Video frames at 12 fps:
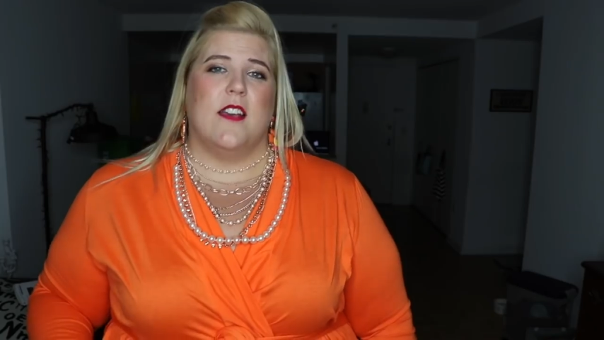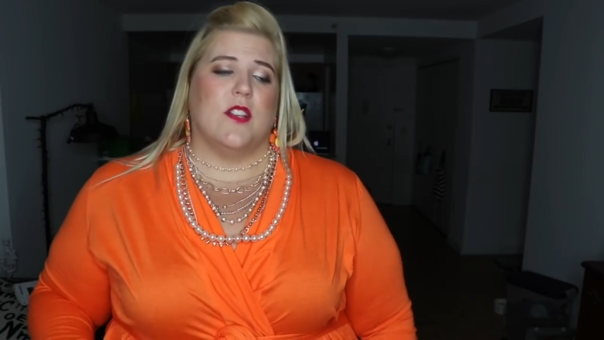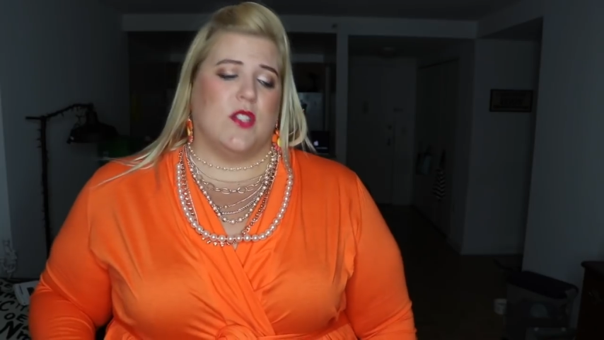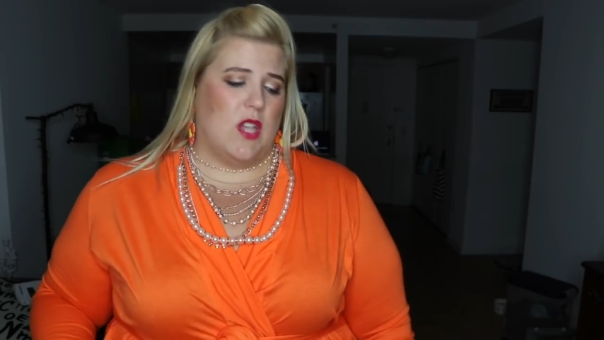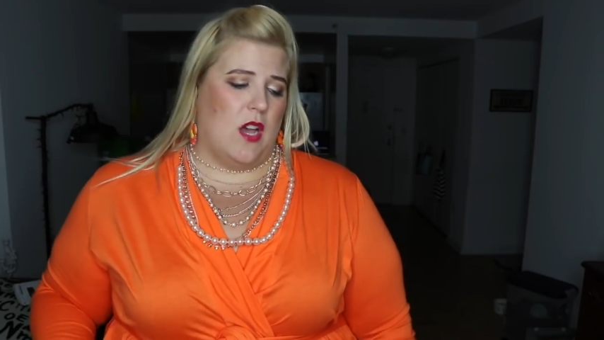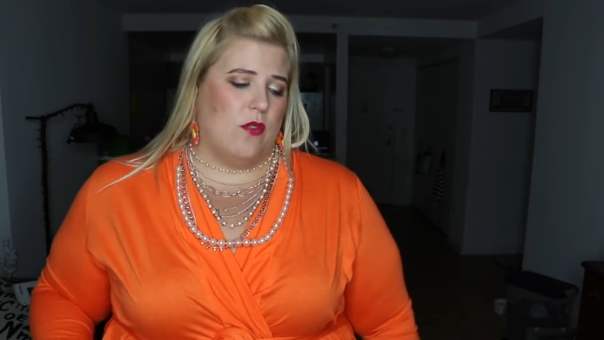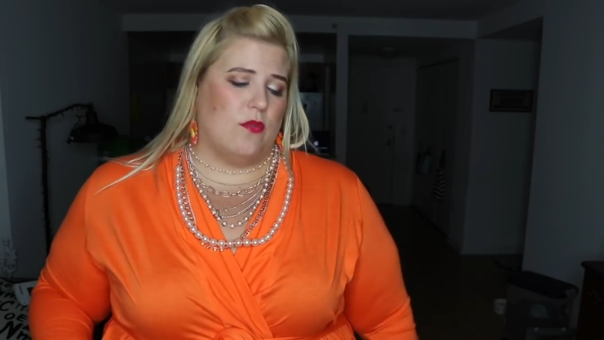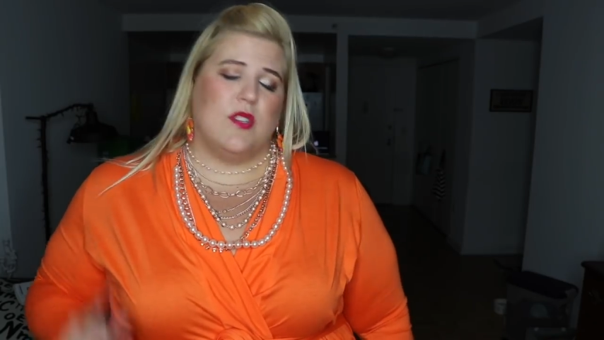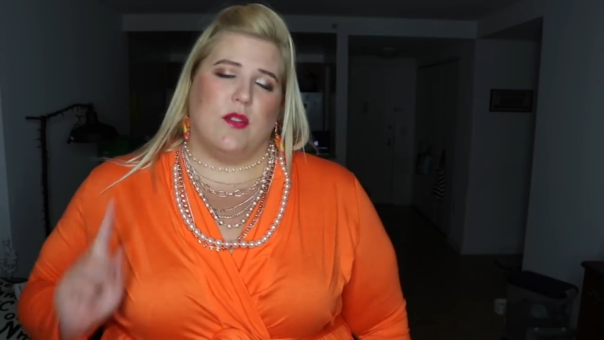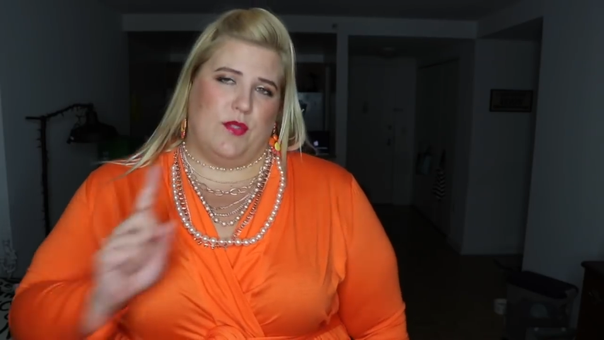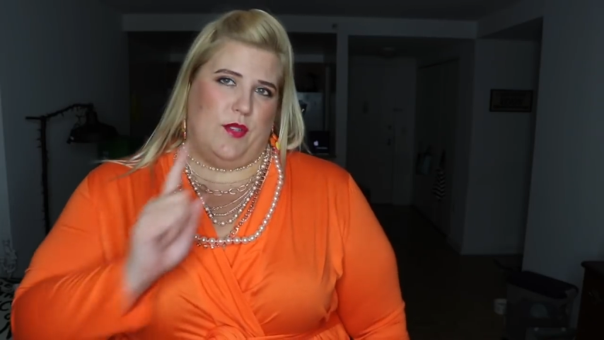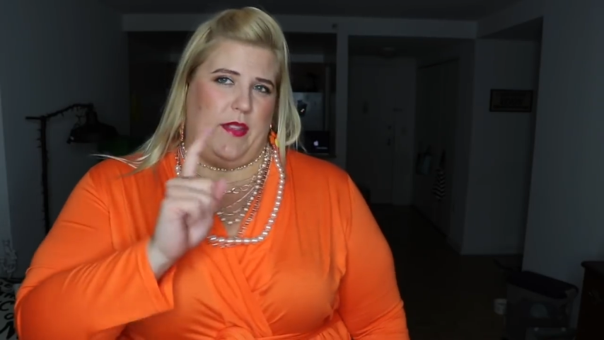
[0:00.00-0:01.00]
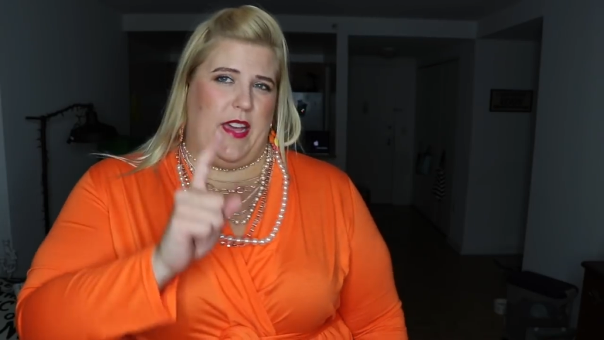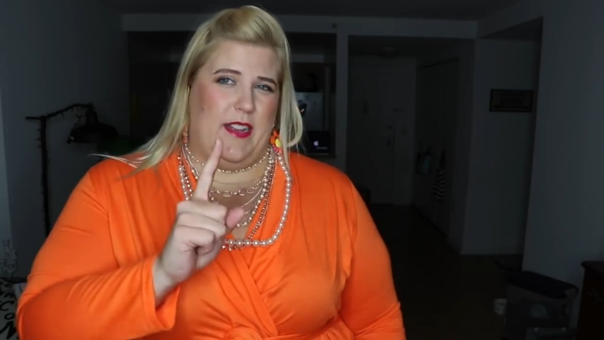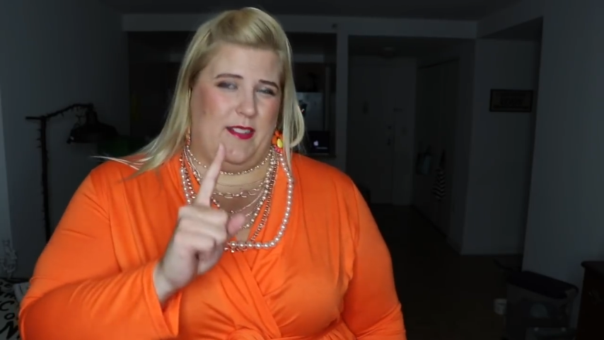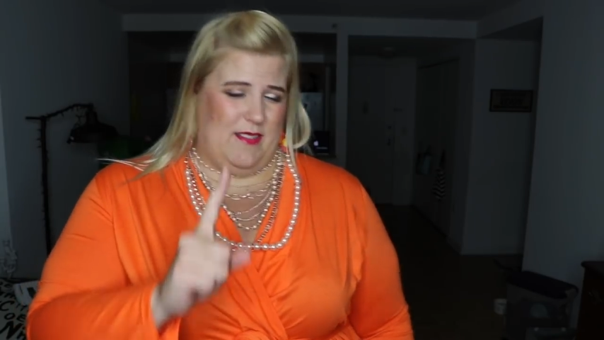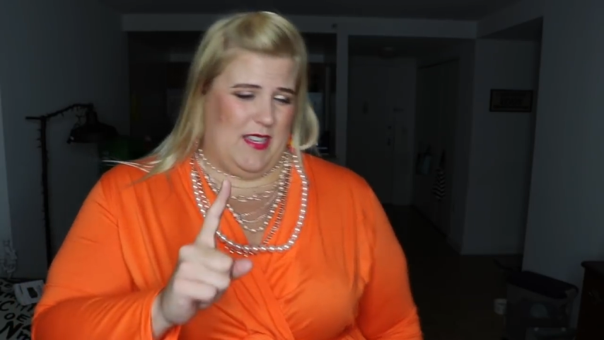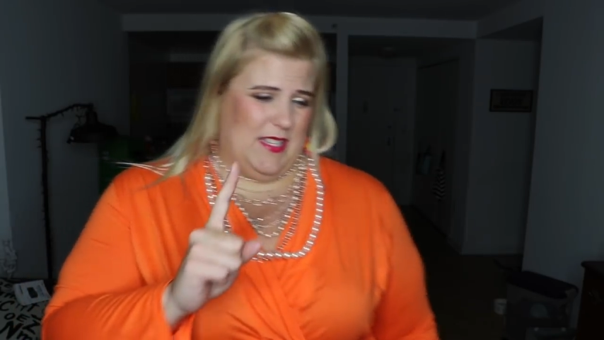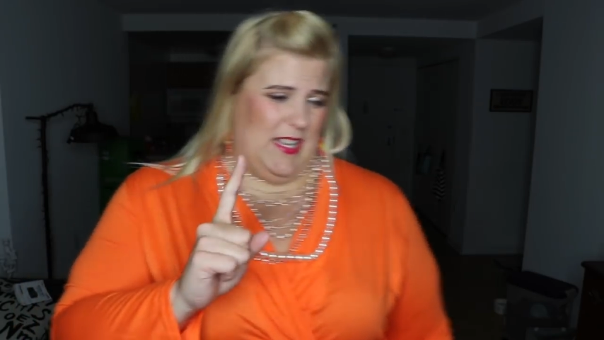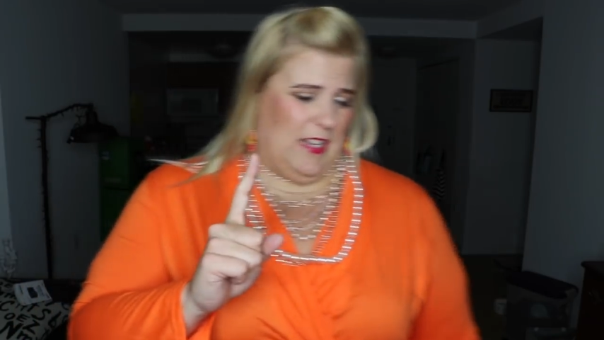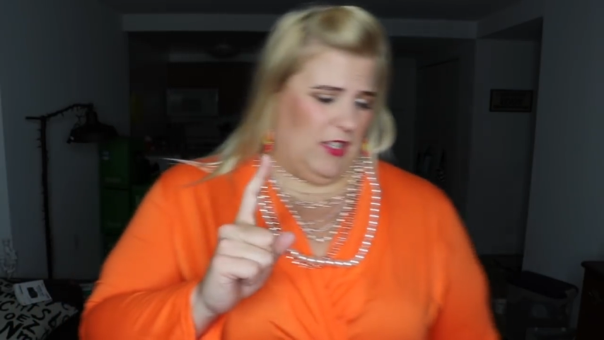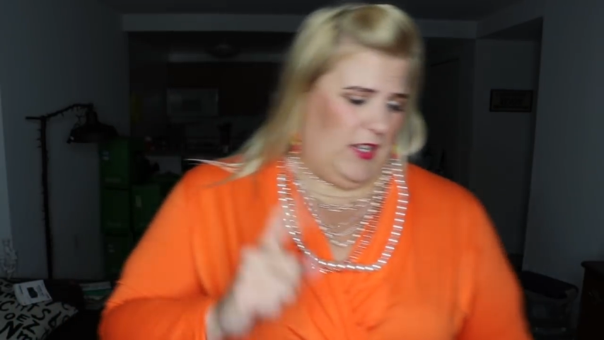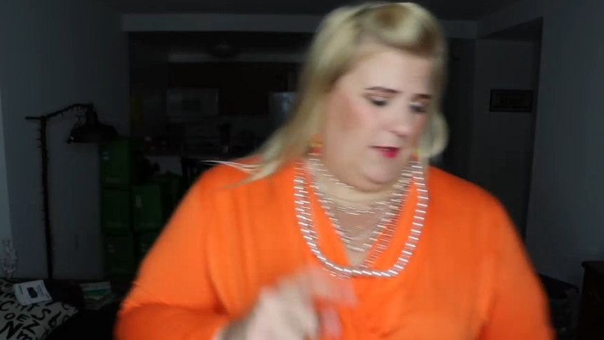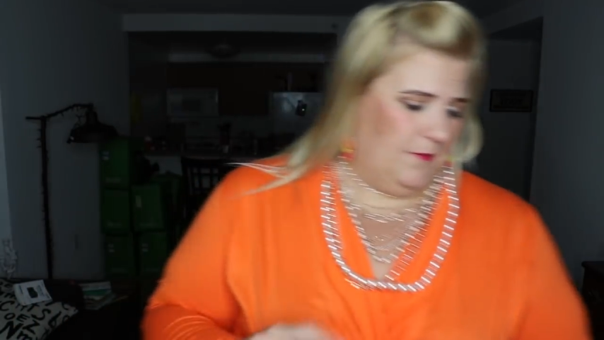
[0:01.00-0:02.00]
So don't do that. It's
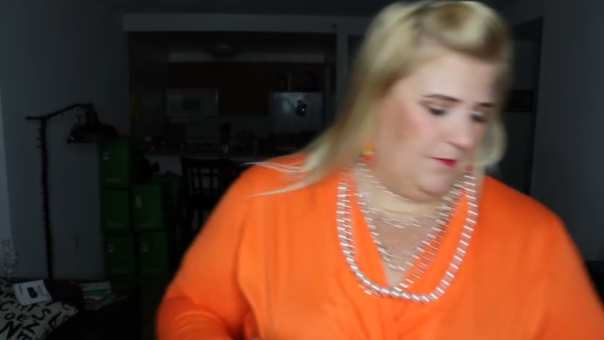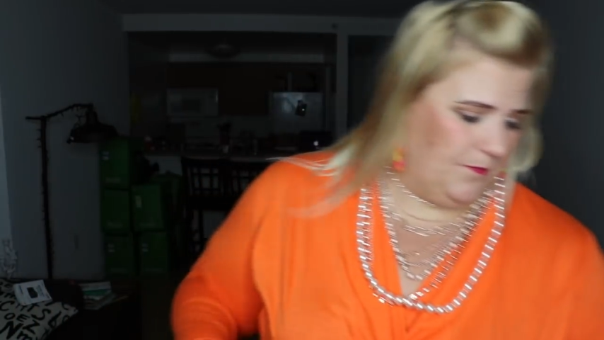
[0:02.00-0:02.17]
not good.